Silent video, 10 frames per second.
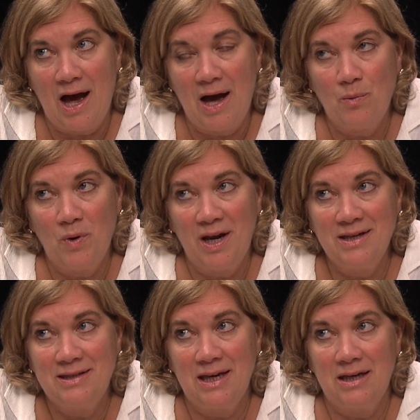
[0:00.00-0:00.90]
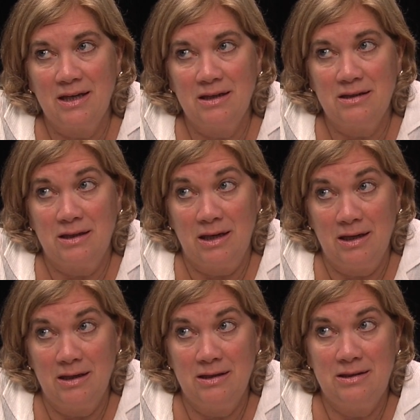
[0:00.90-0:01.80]
What I say to
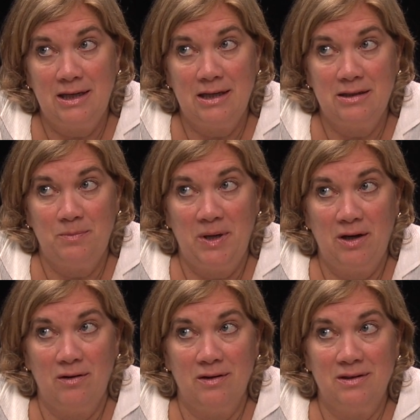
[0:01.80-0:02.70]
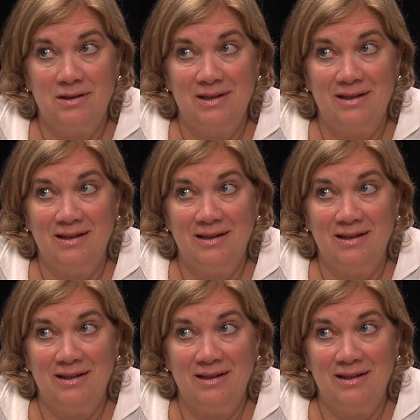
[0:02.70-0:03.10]
kids and to parents